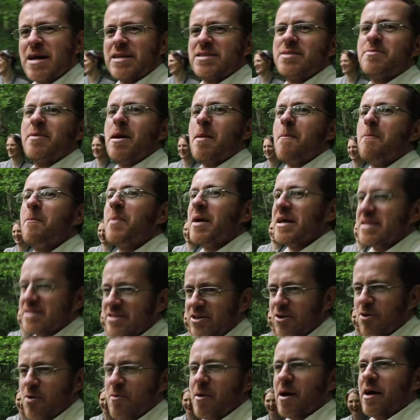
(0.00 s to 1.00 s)
a bit
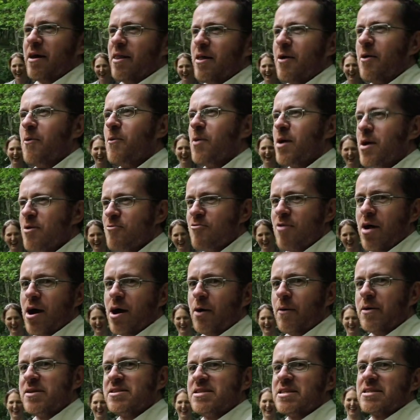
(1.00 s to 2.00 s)
bitter about that. We're
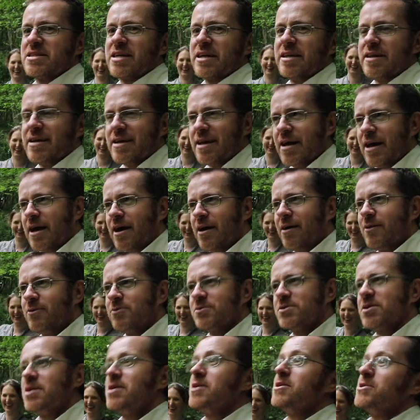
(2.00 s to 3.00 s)
railways, it's
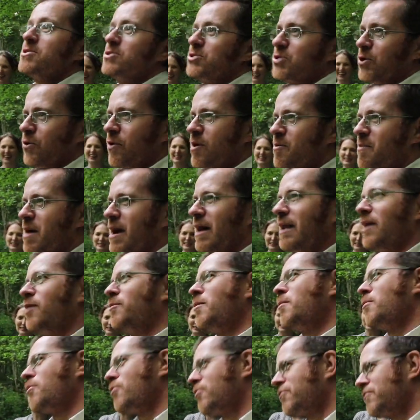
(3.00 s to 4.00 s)
canals. Sorry, Matt, a
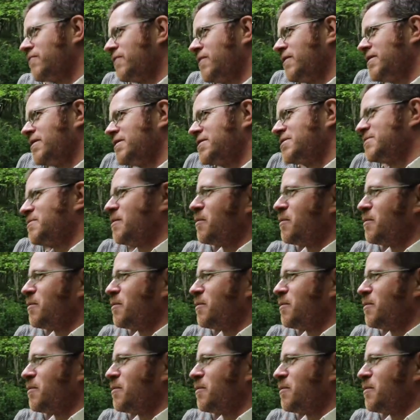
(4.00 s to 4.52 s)
little bit more advanced.